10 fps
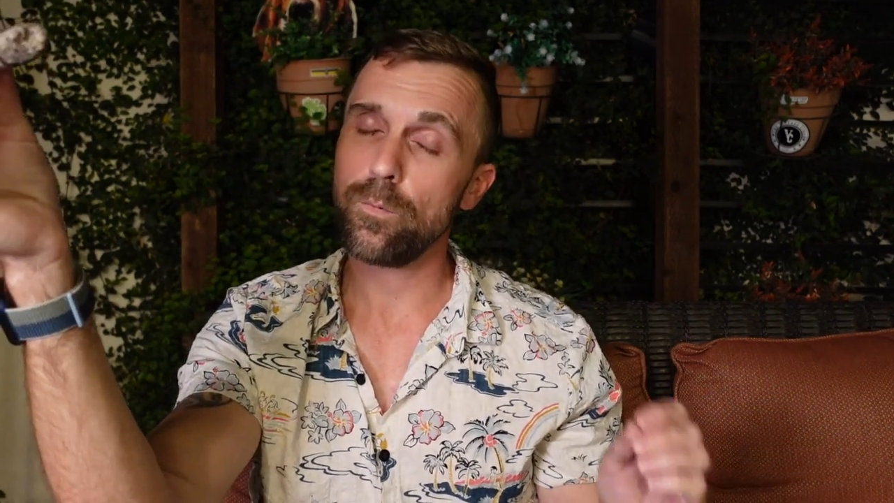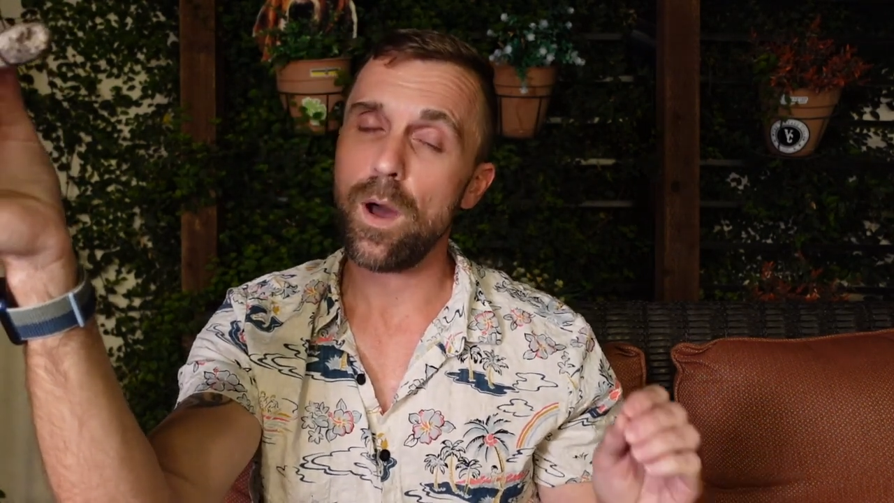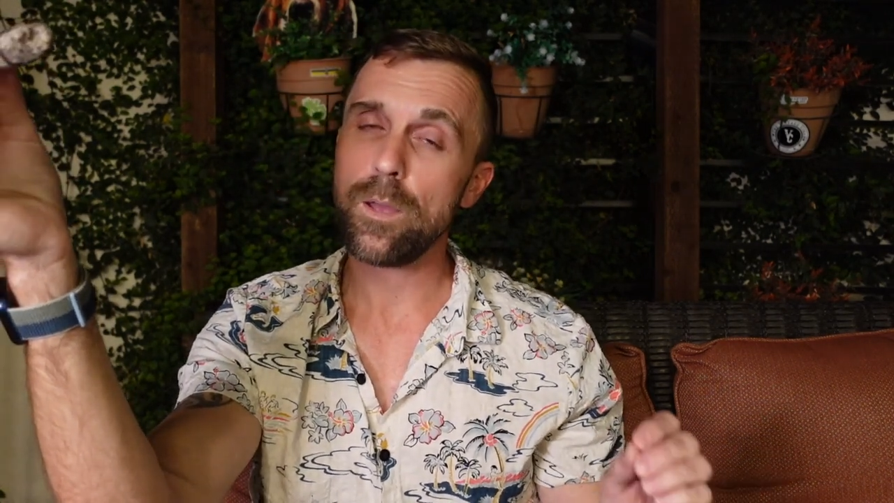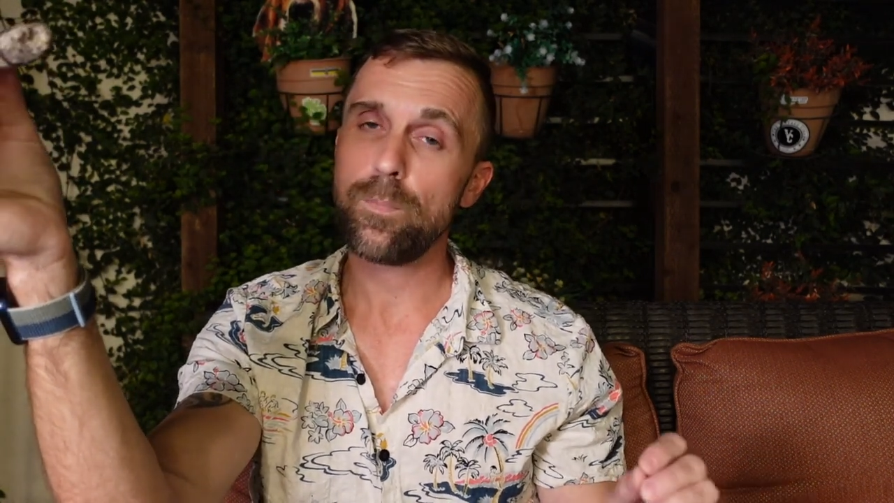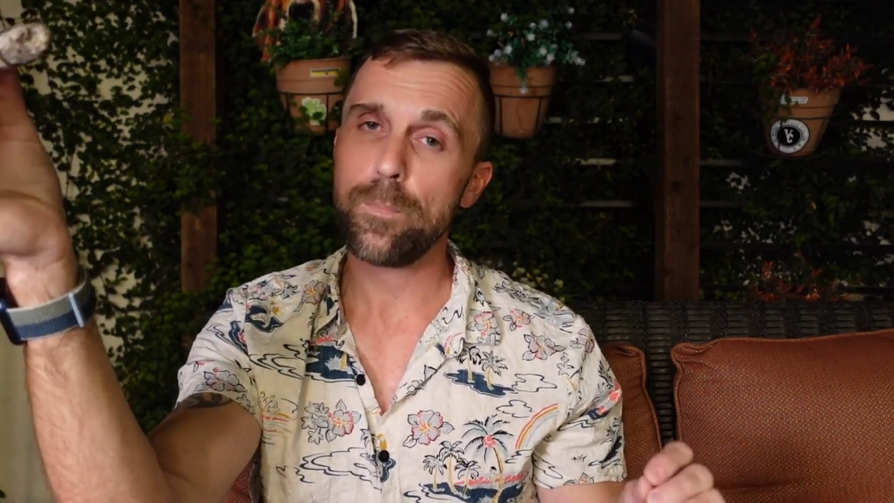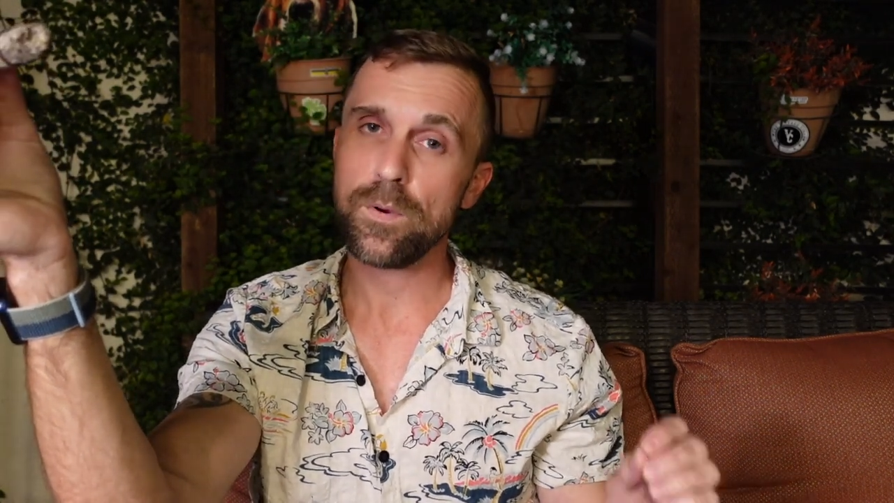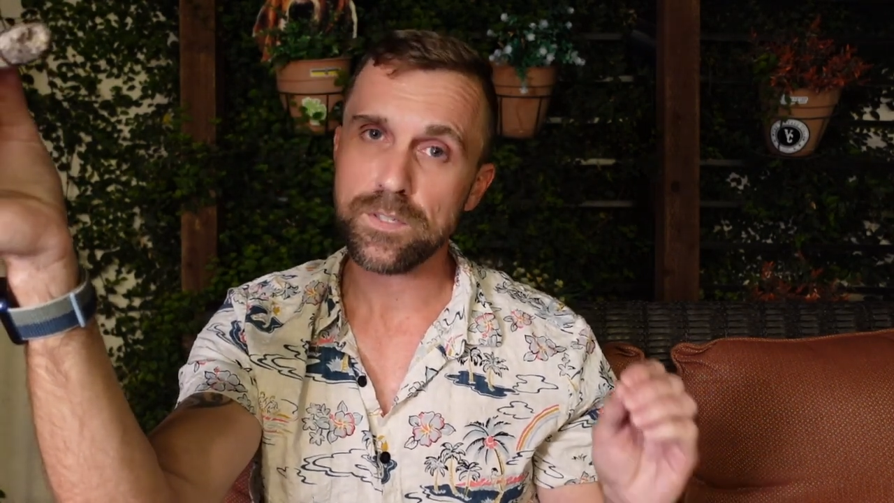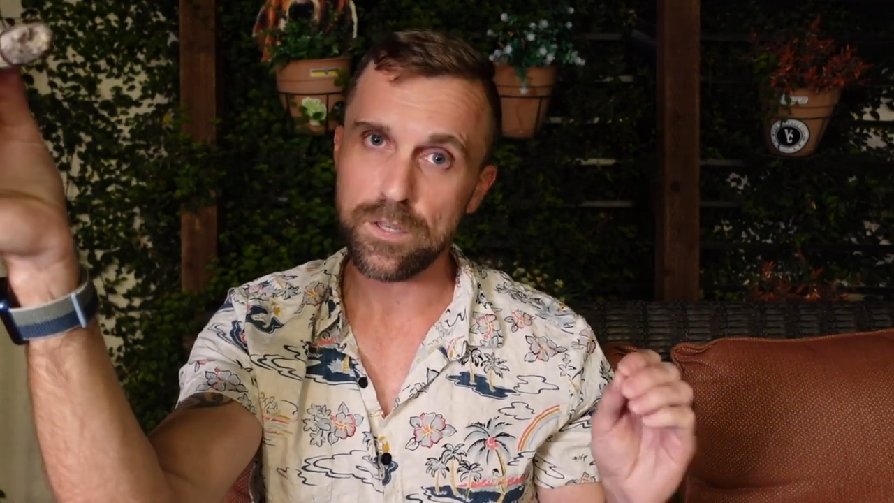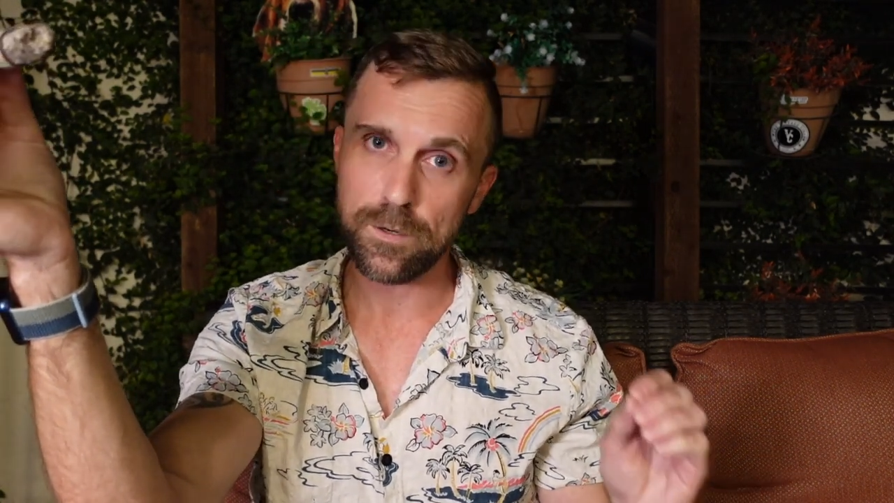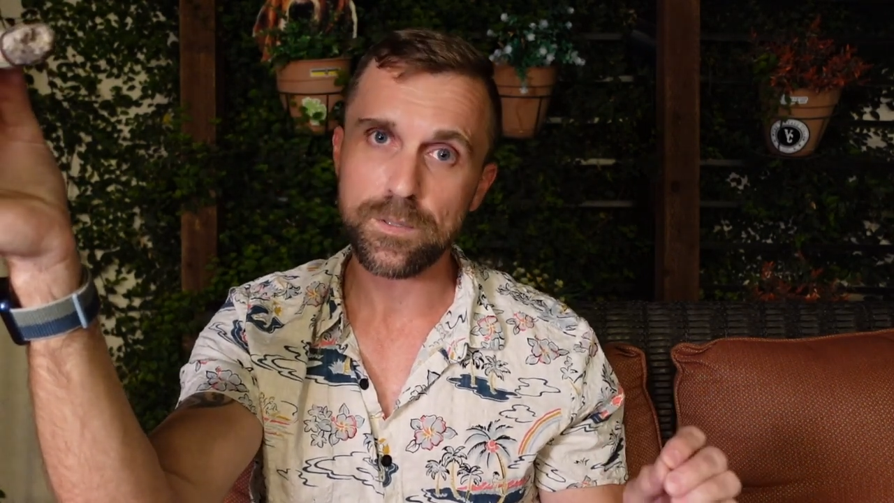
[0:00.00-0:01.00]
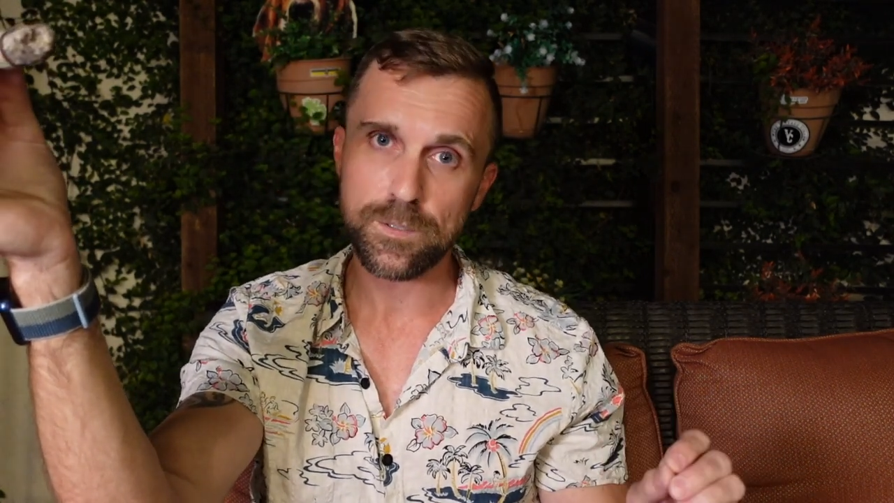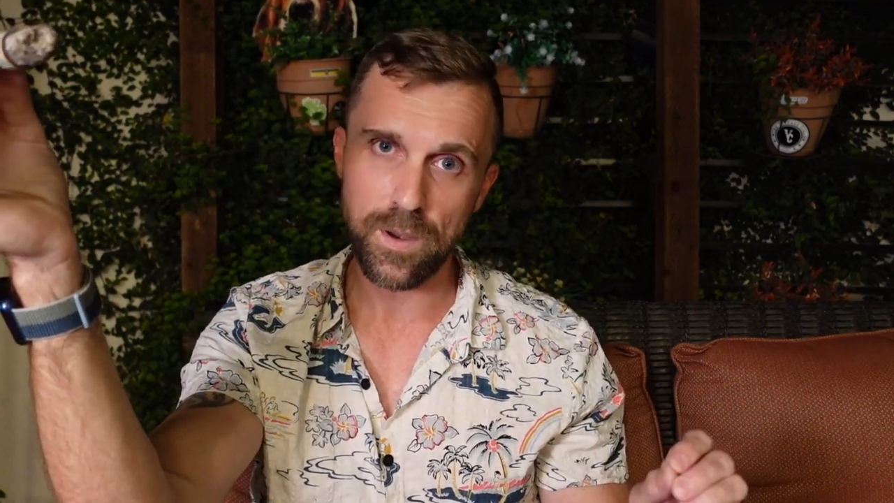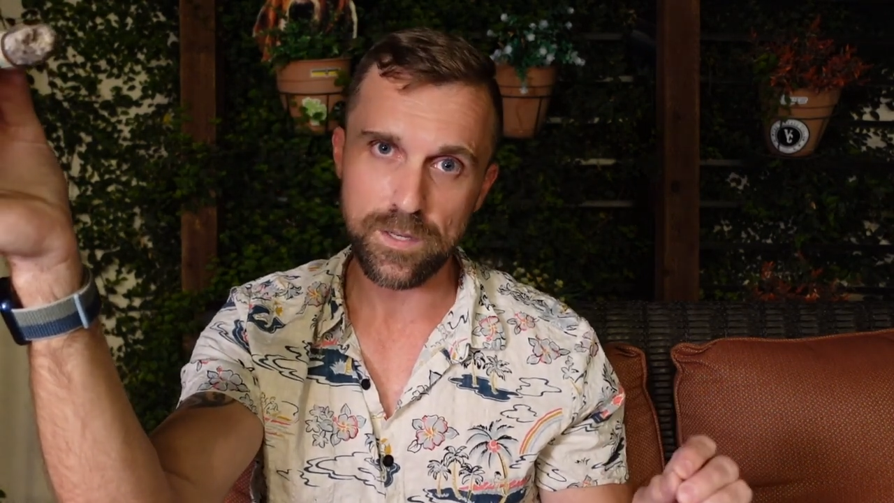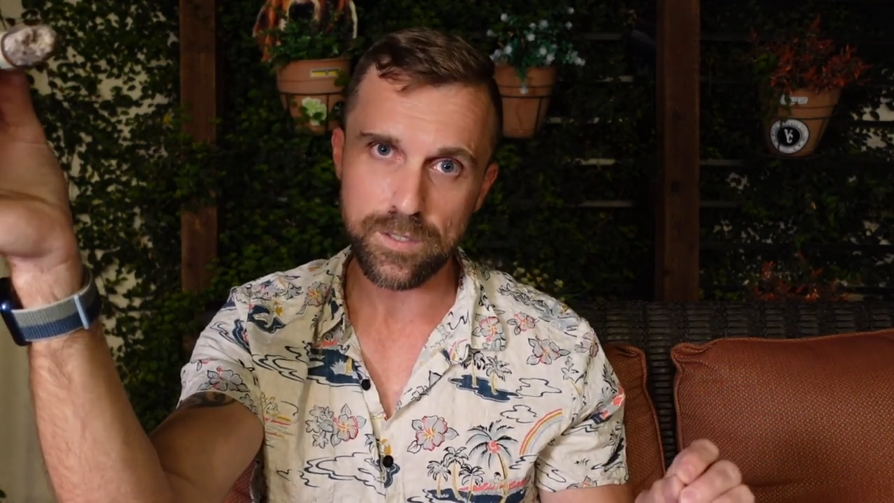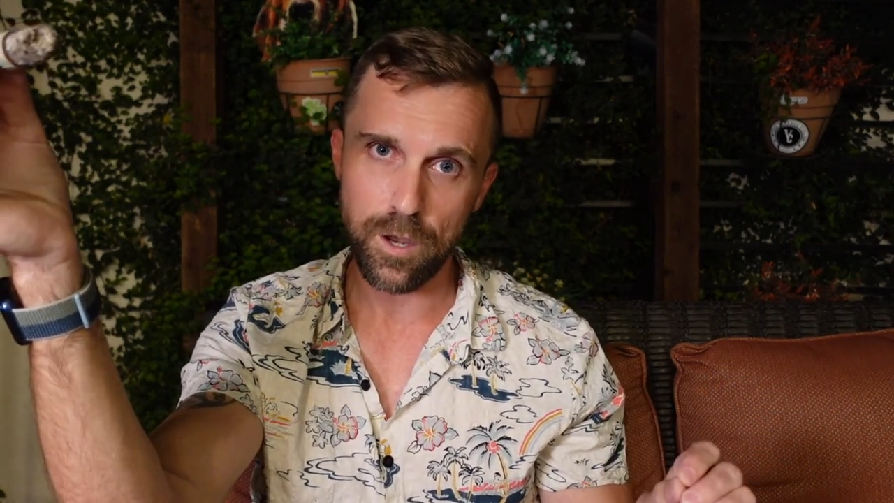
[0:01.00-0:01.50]
white pepper cinnamon
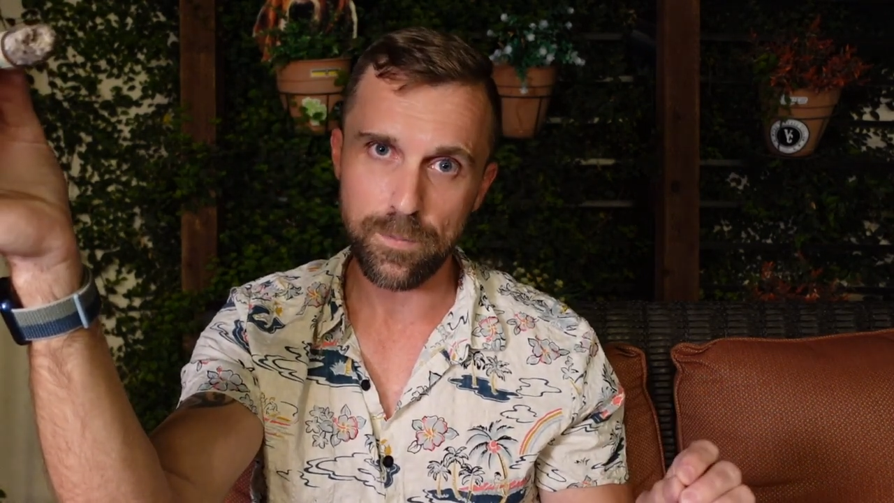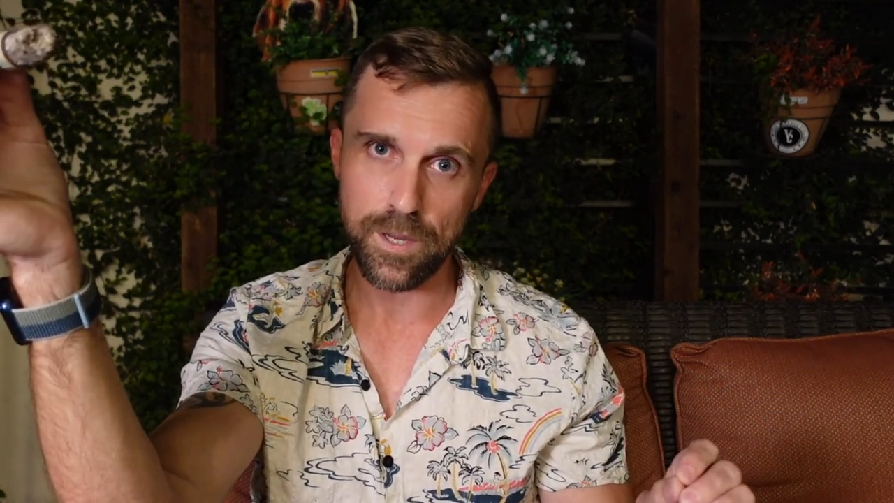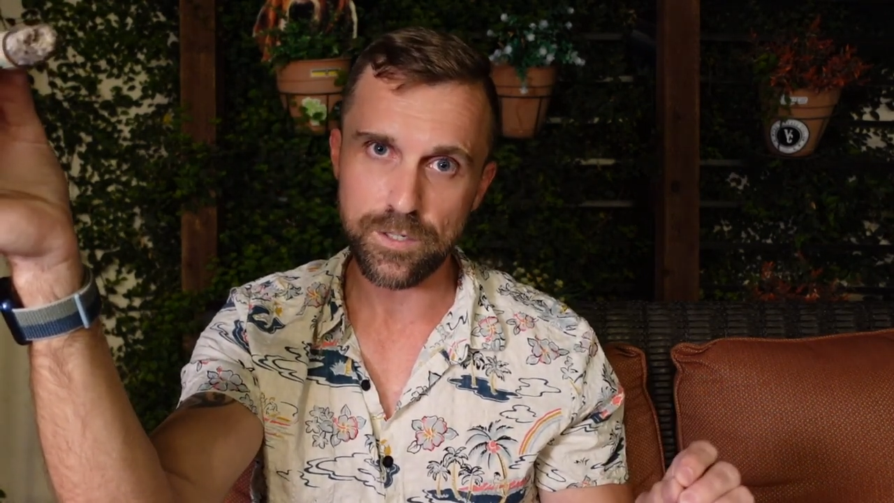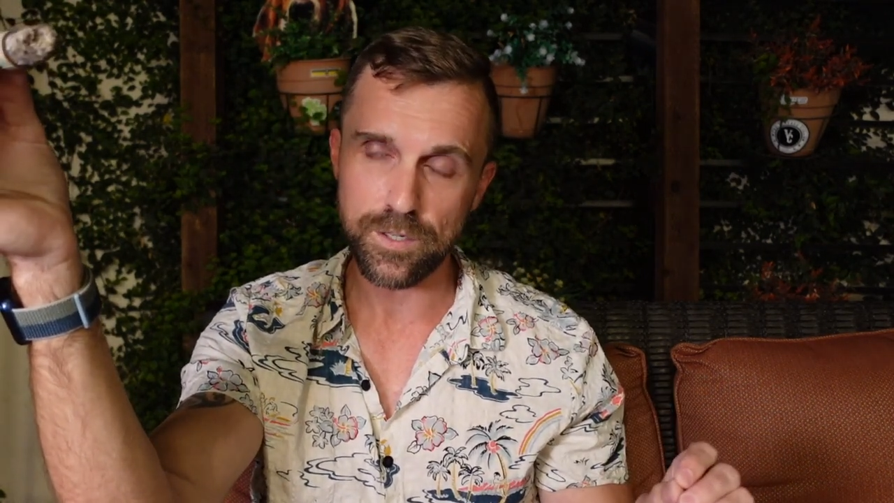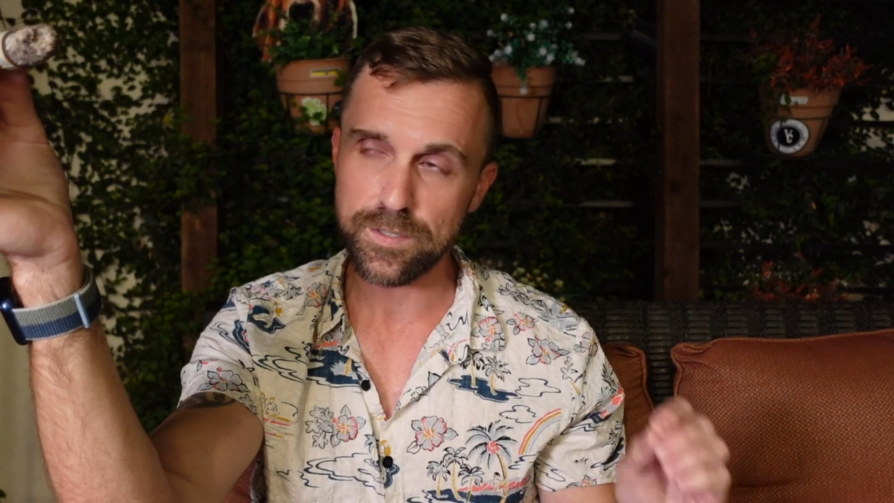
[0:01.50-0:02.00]
spice combination,